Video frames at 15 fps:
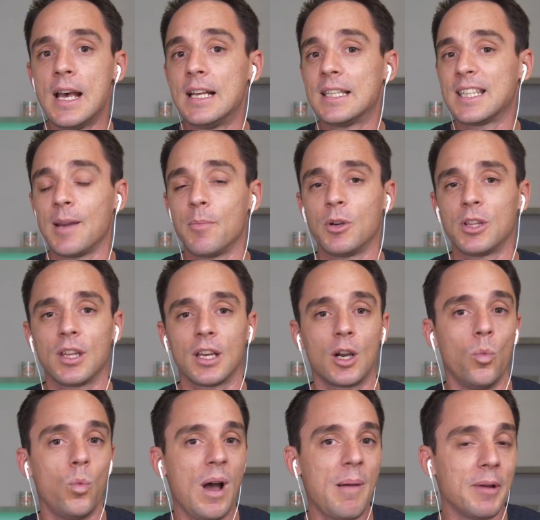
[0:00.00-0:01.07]
Same with like a
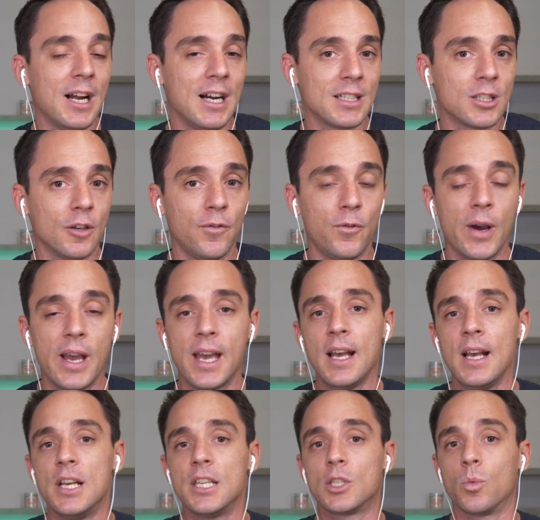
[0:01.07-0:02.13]
webinar software.
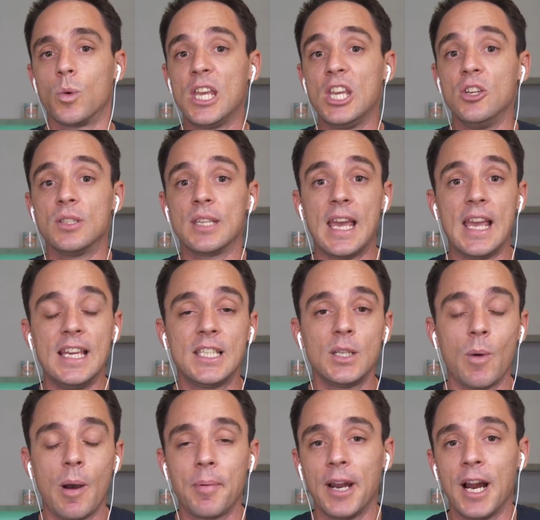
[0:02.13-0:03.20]
So we use
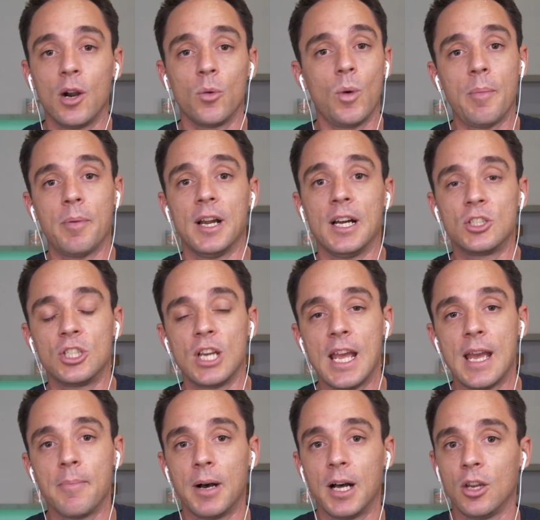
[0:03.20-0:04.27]
EasyWebinar and
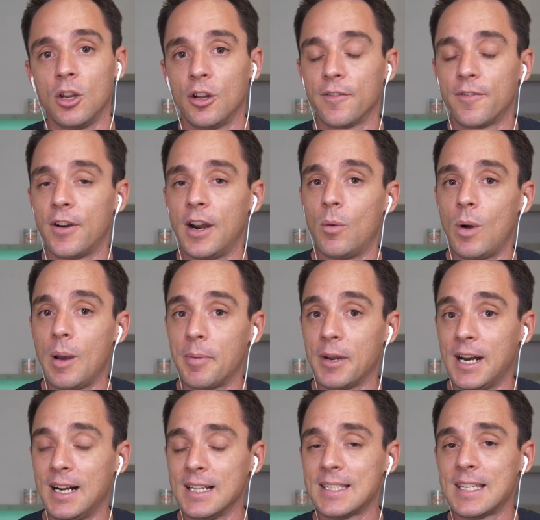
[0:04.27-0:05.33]
WebinarJam a lot for our
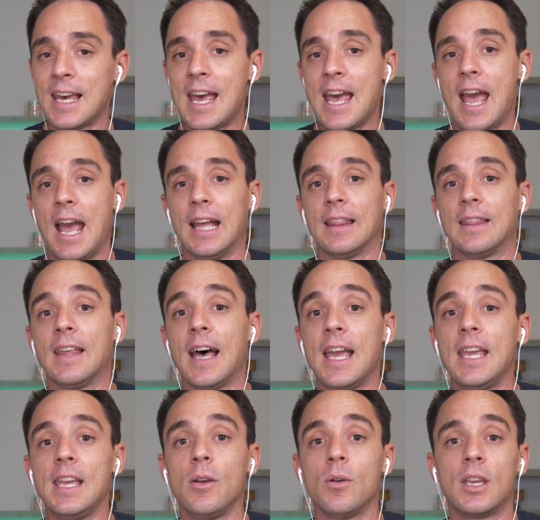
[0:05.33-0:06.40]
webinars, and
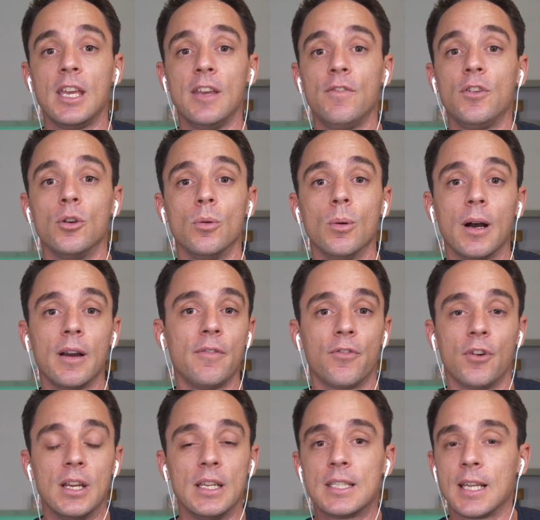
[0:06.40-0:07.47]
they give you a
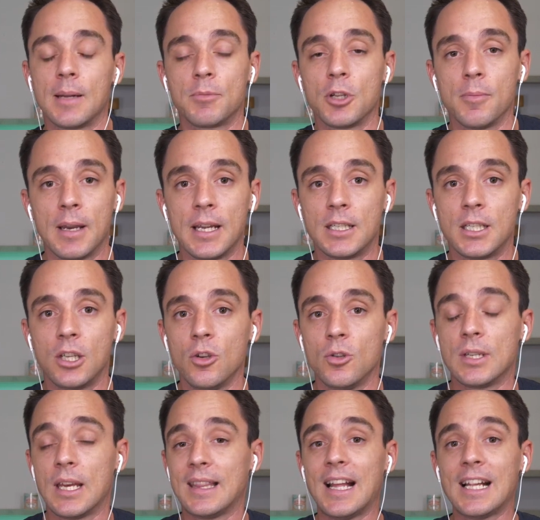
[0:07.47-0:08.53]
free subdomain to use.
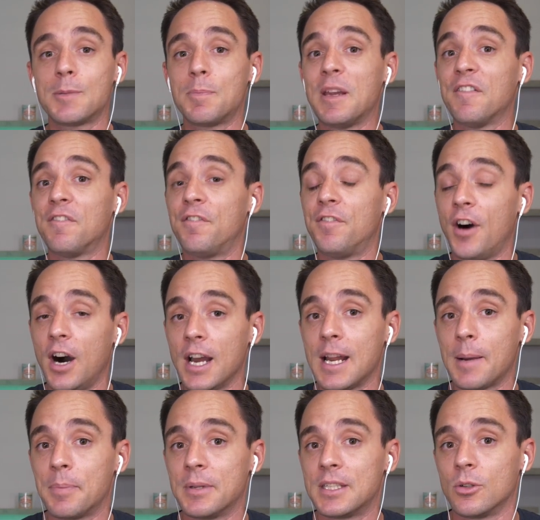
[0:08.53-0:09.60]
And that's been fine
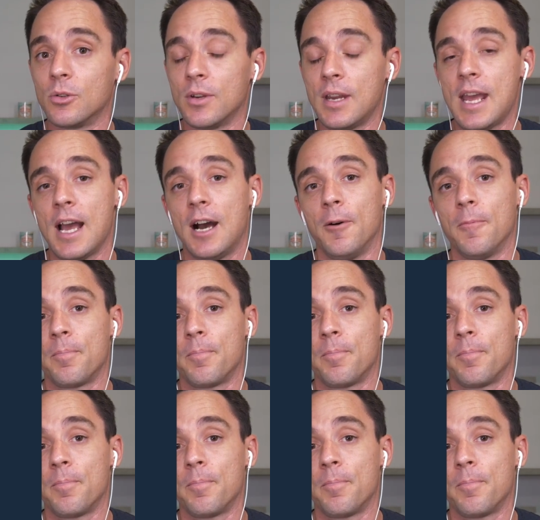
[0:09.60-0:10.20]
up until now.